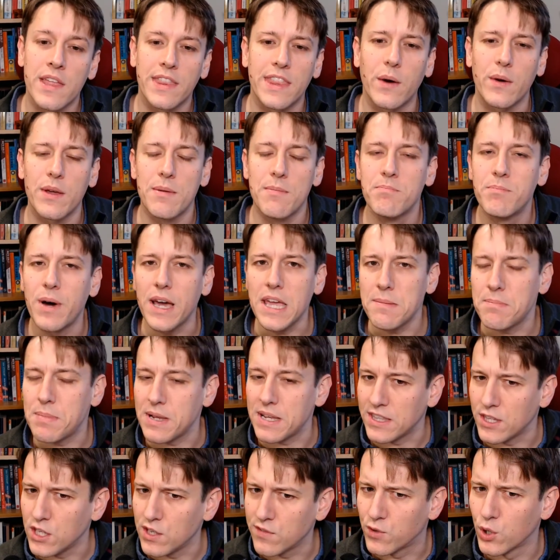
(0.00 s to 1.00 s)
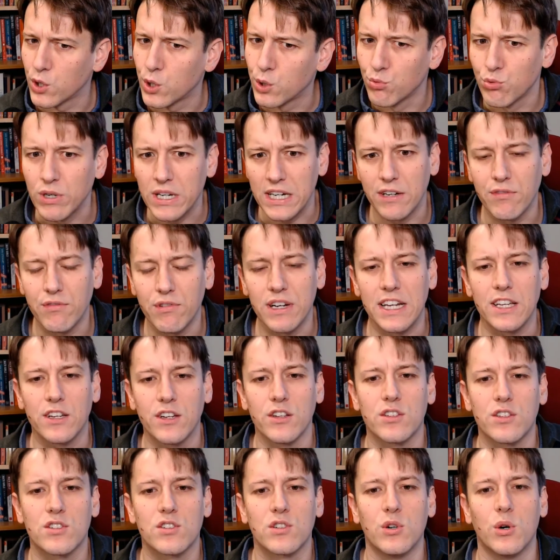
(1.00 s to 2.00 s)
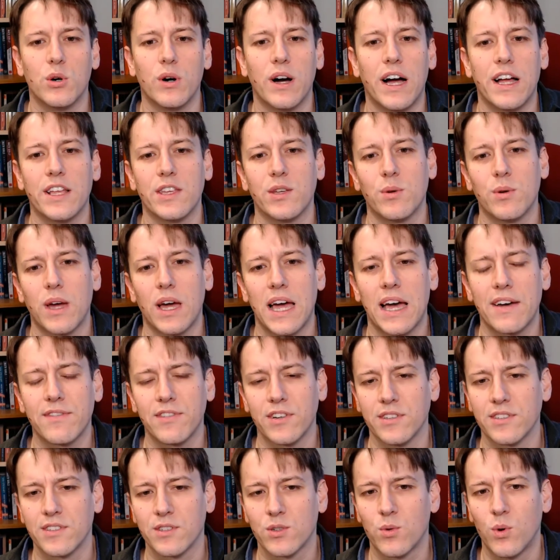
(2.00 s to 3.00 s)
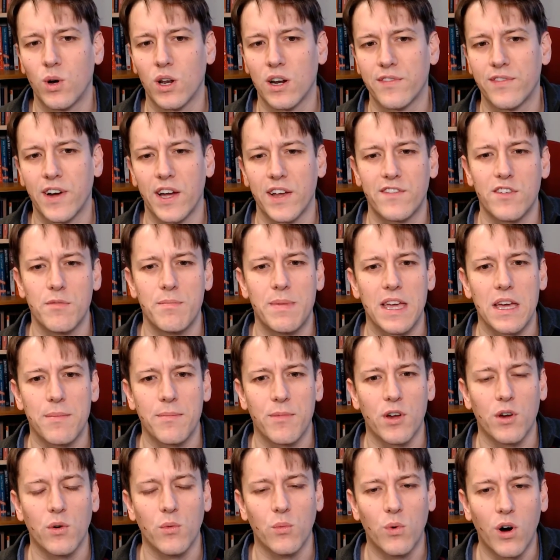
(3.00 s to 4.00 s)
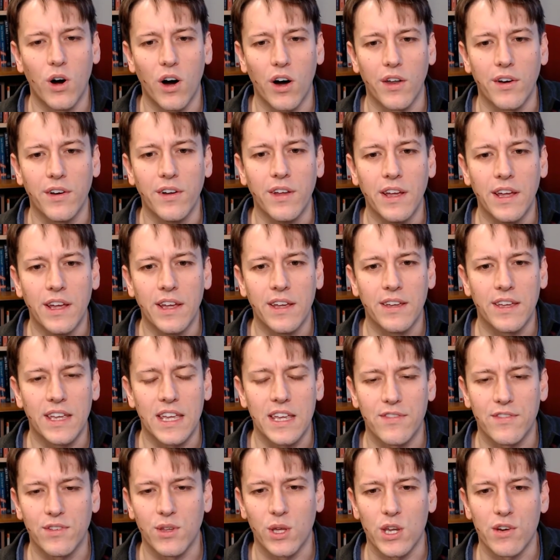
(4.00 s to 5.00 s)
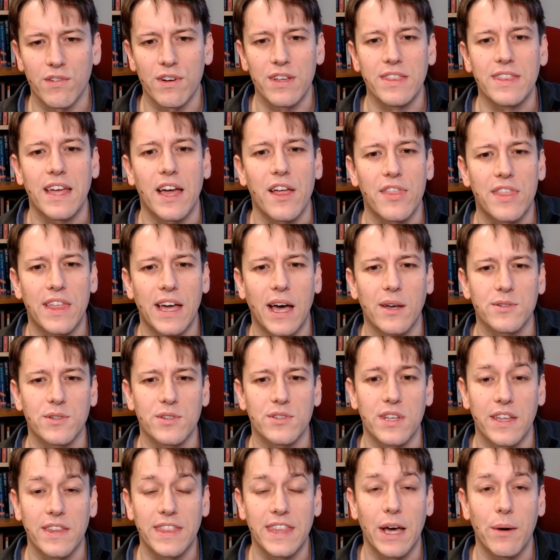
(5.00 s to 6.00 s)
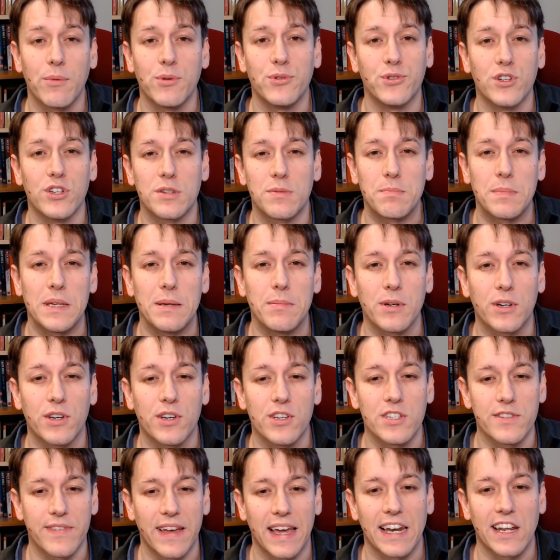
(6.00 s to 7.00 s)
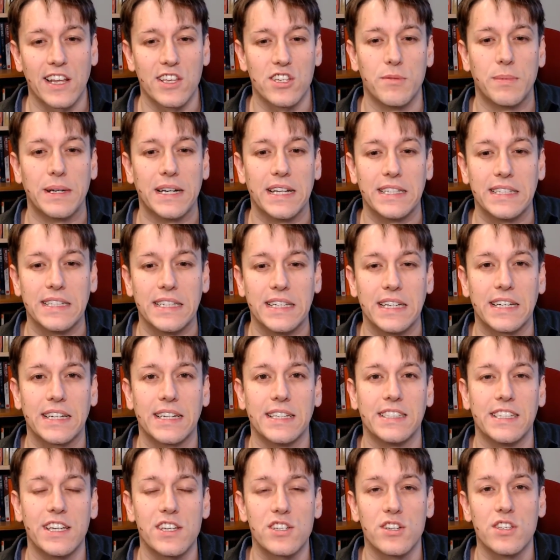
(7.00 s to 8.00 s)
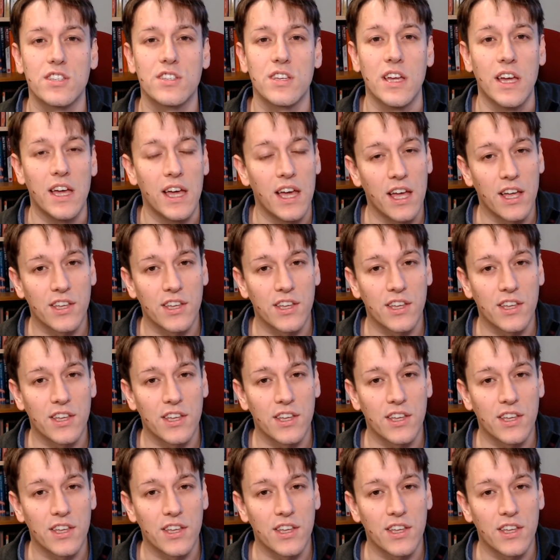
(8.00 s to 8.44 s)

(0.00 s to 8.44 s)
Now, it might be that you've got a really, really good score and you haven't qualified for BMO1, even though you're in that 1,000, and that would just be because of eligibility conditions.